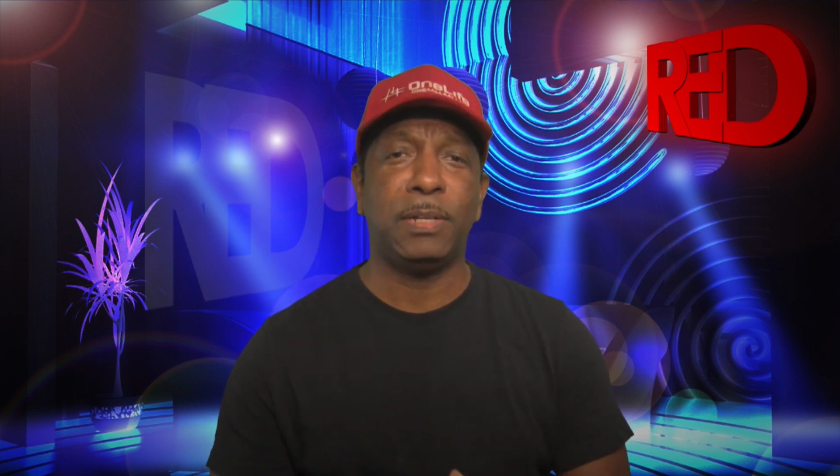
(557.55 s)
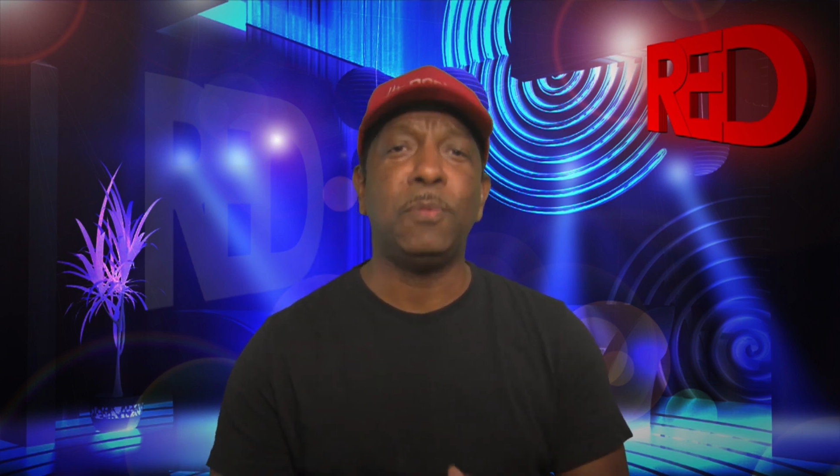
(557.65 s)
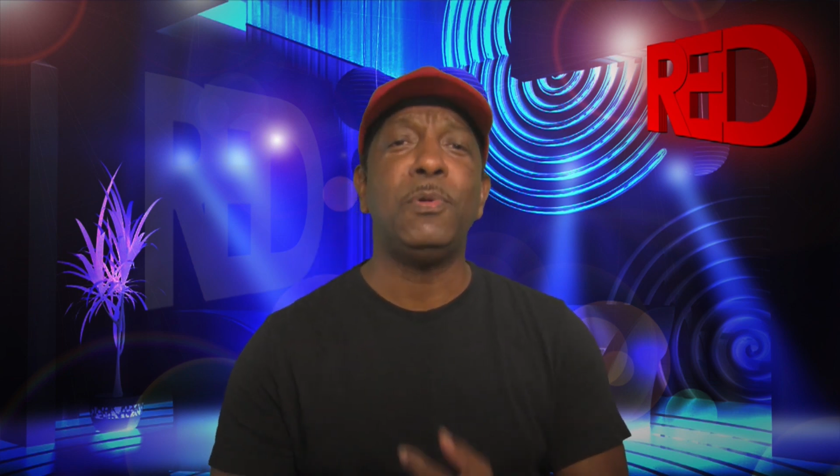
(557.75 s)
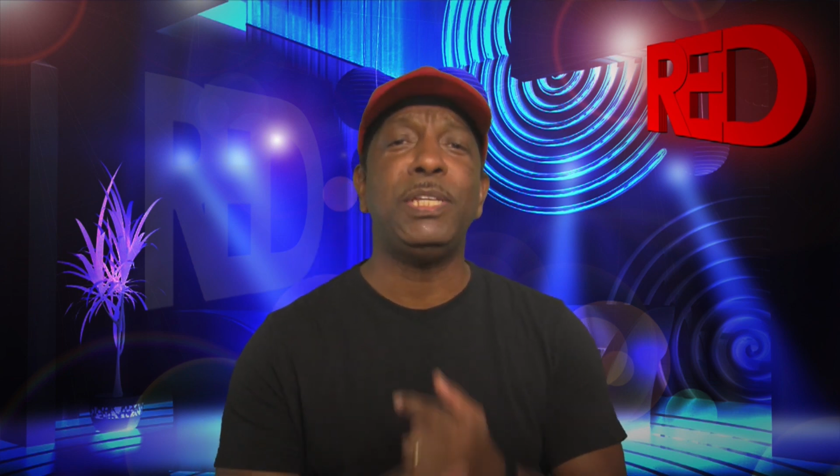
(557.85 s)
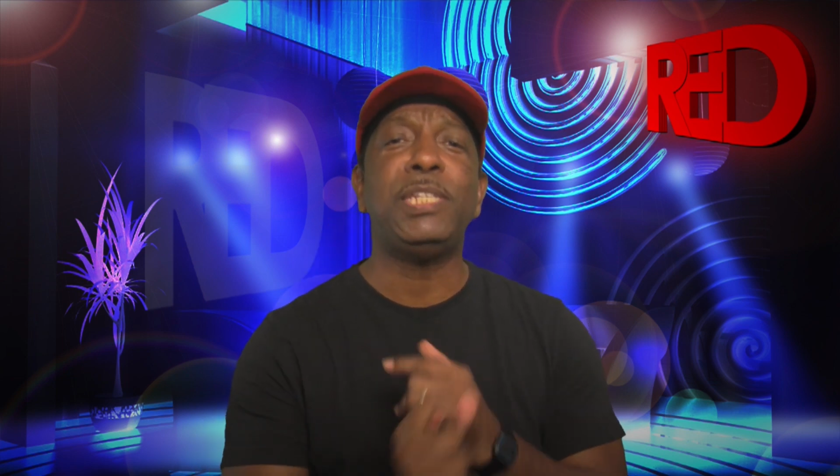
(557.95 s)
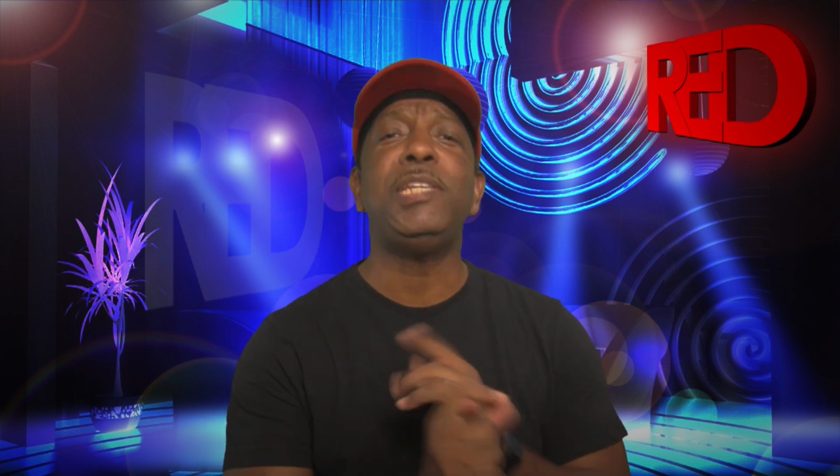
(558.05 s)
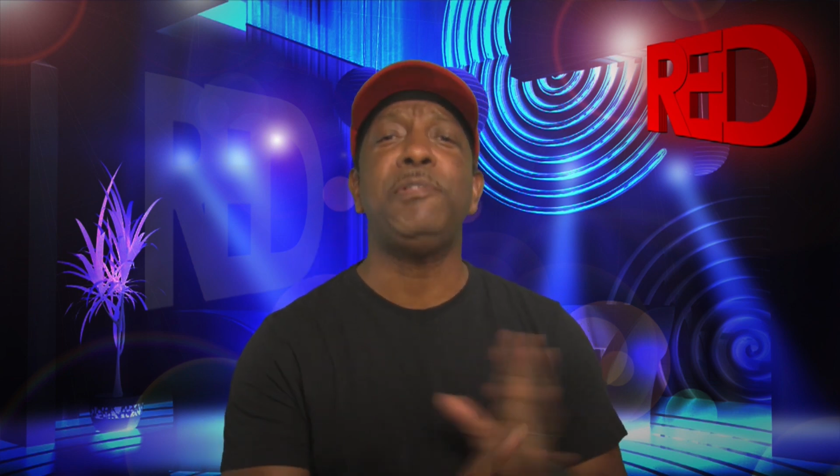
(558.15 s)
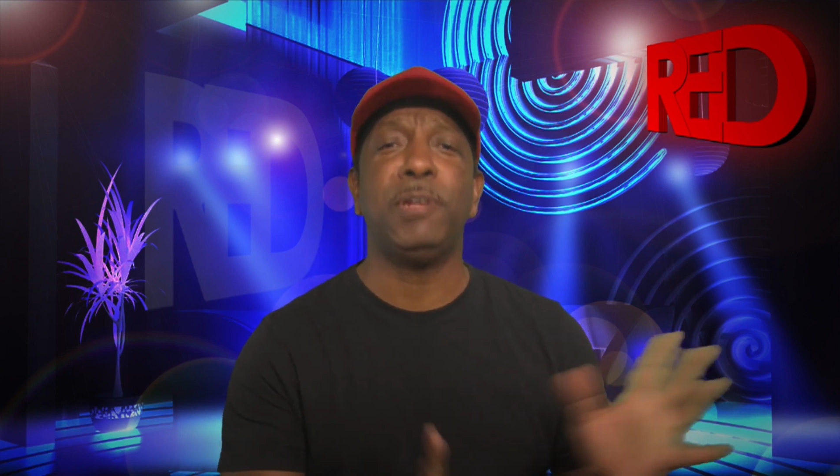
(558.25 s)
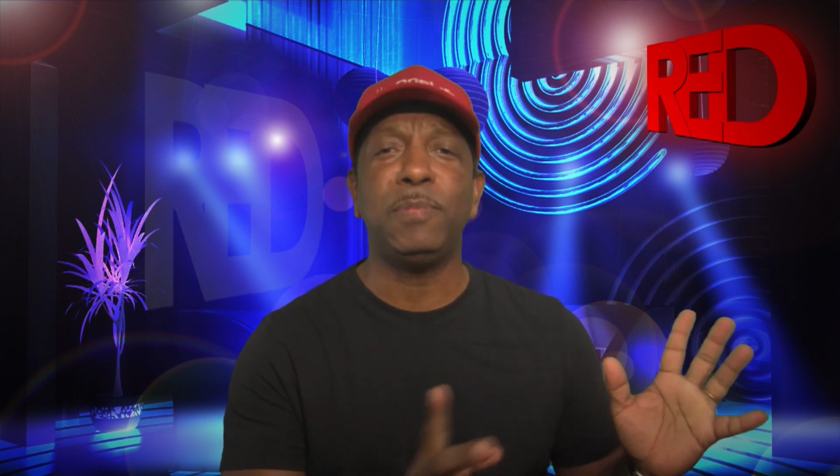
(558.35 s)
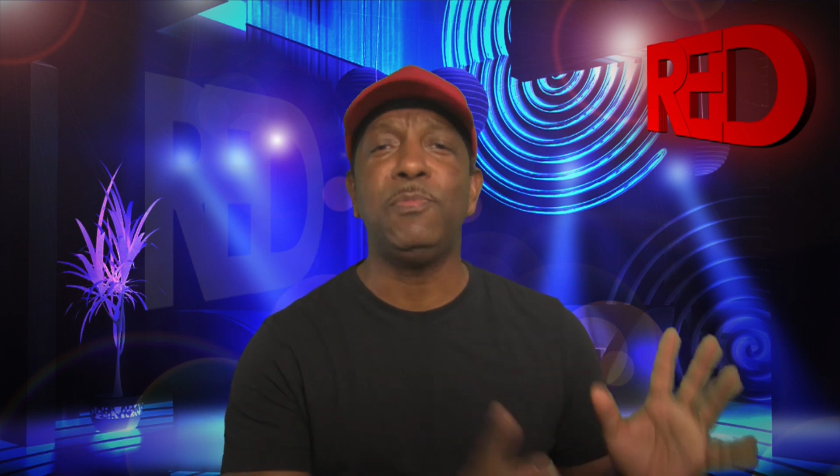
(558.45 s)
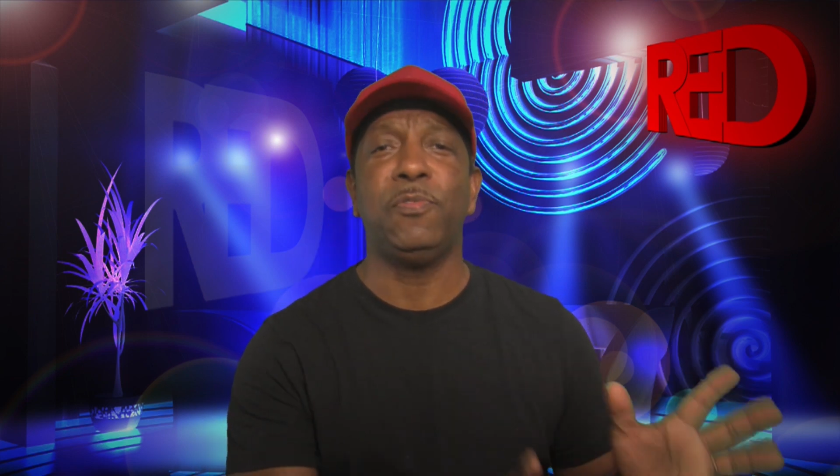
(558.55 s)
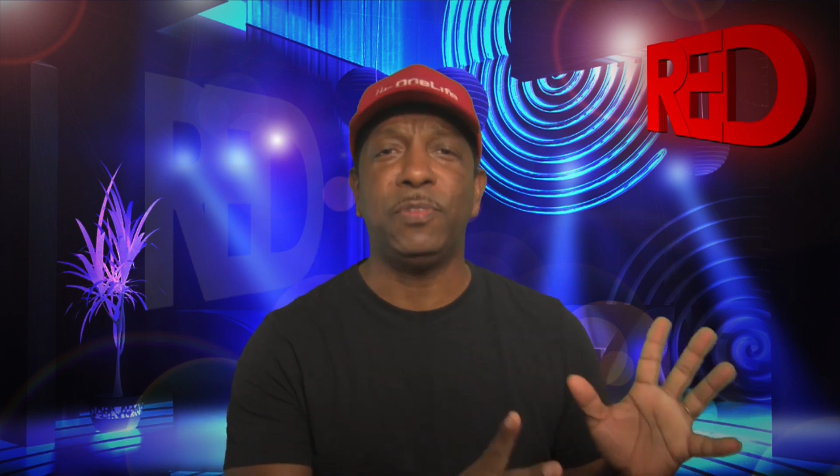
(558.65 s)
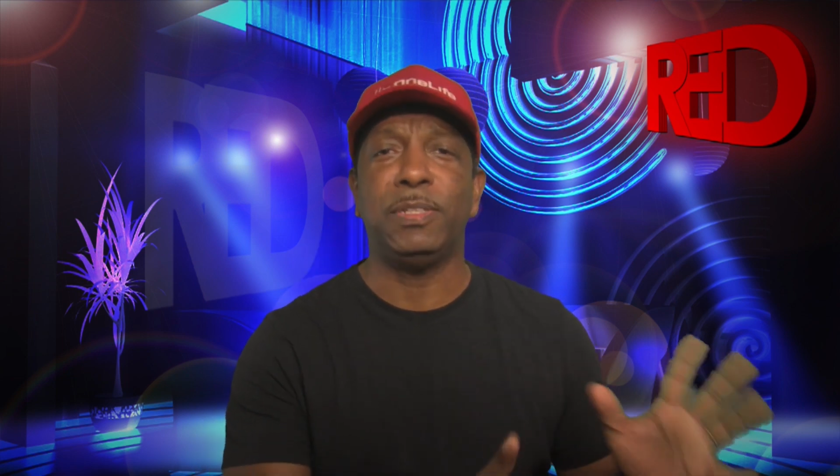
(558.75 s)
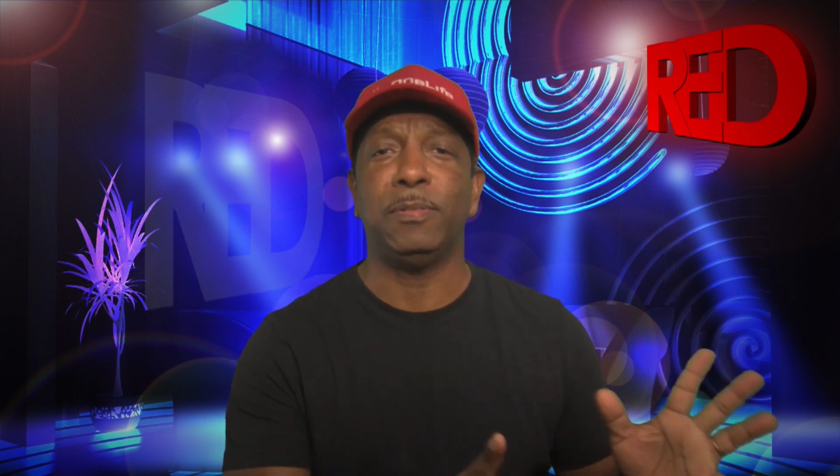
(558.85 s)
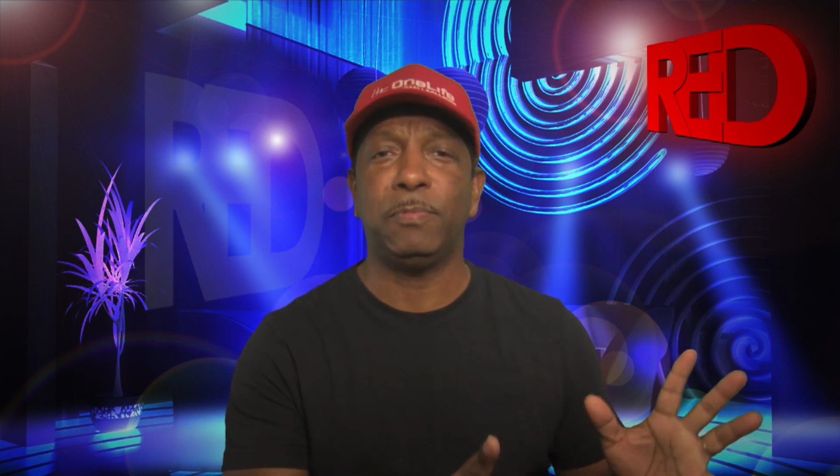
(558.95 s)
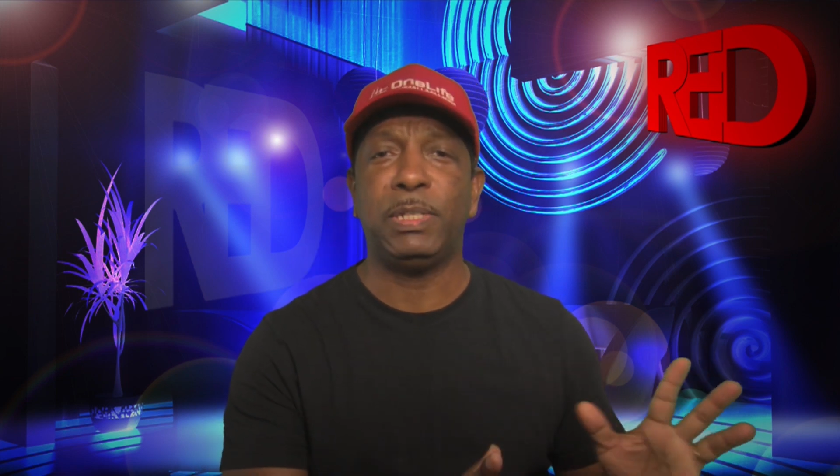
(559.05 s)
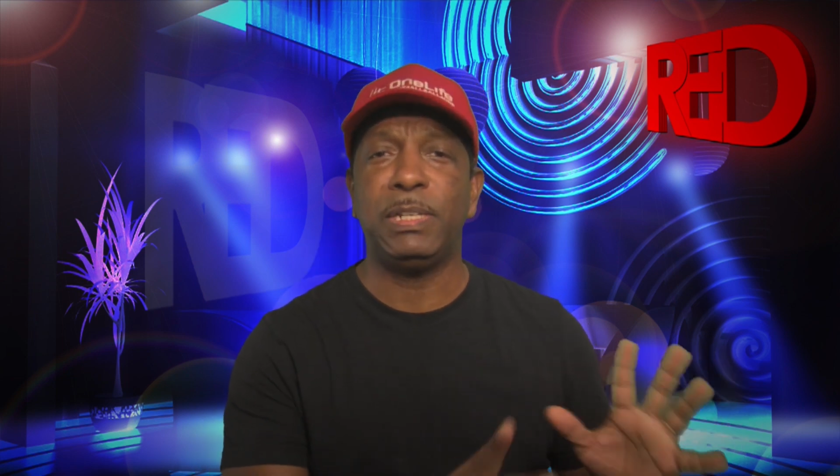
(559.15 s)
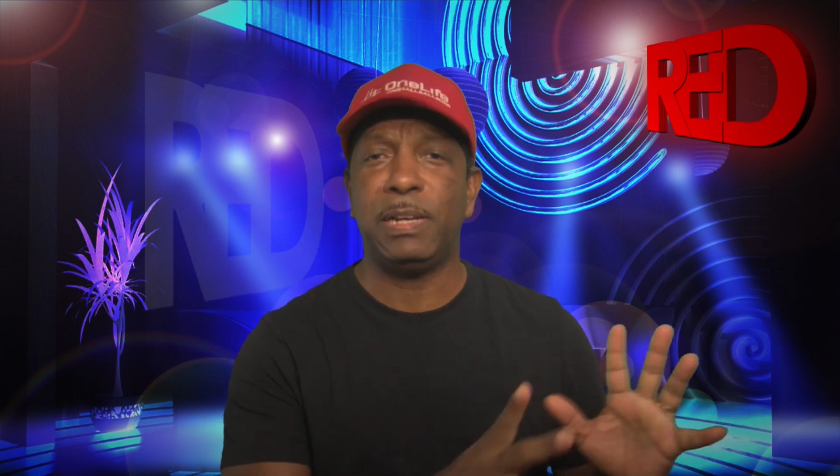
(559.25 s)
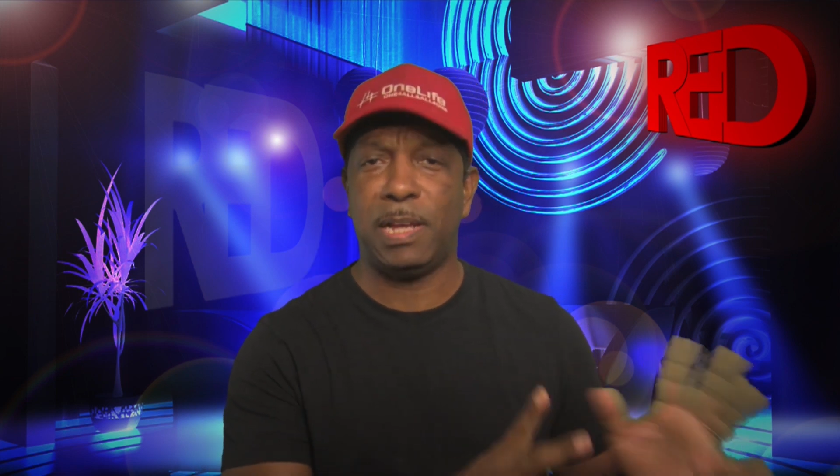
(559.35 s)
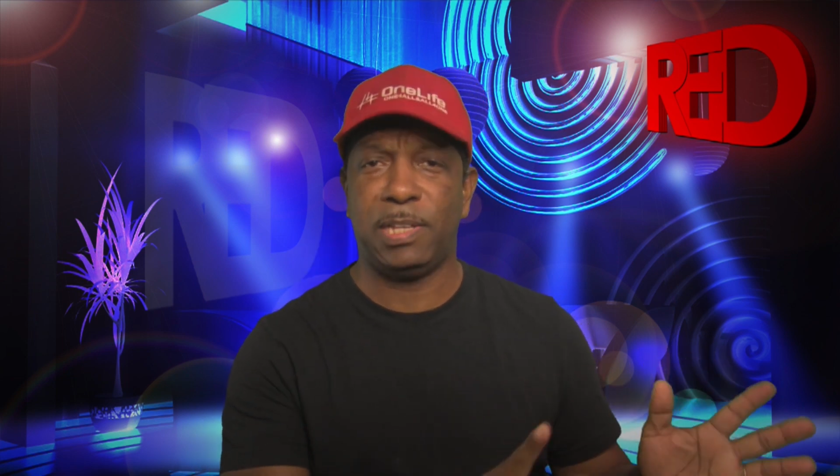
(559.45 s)
I'm talking about these serious movies within
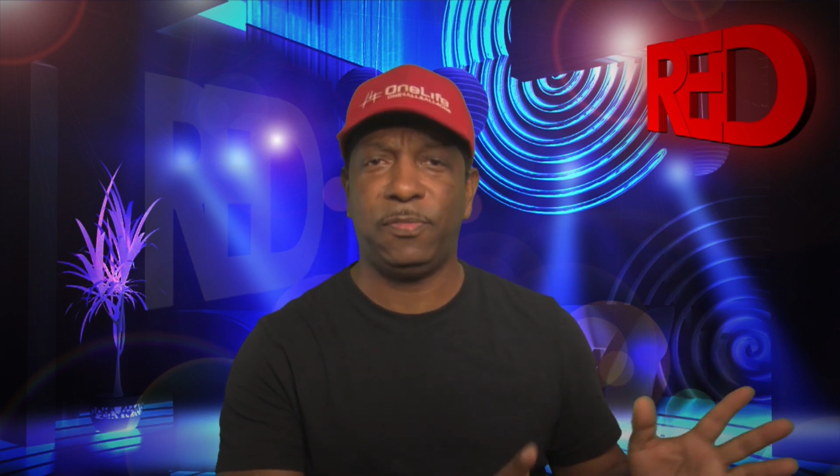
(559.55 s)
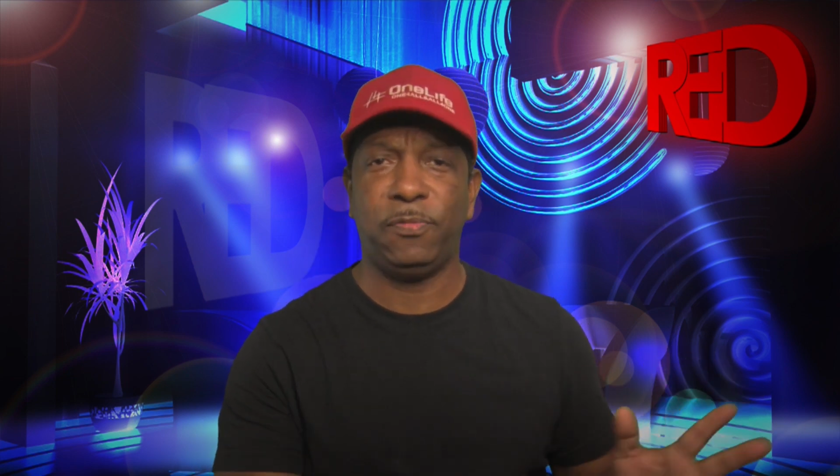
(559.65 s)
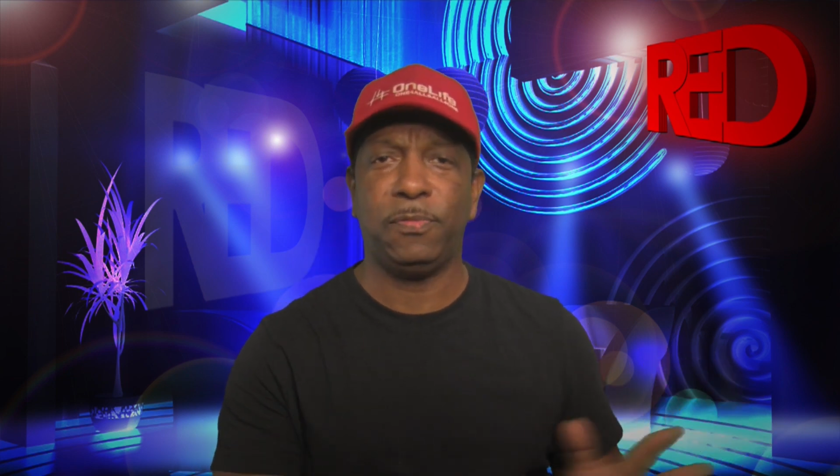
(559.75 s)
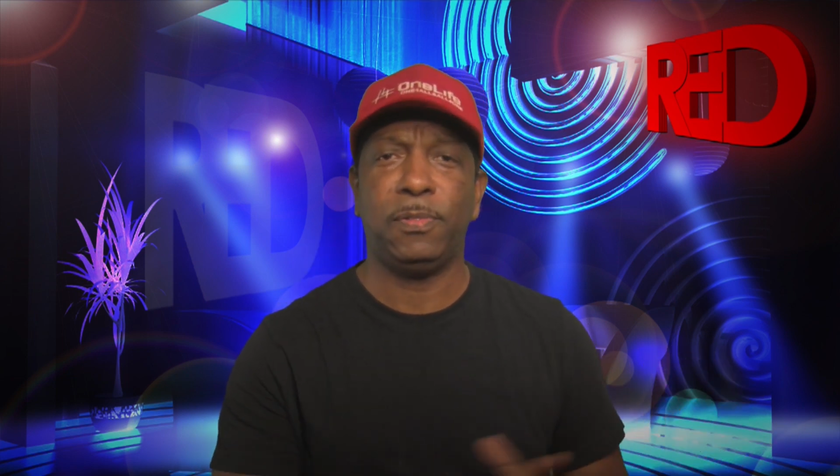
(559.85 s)
the last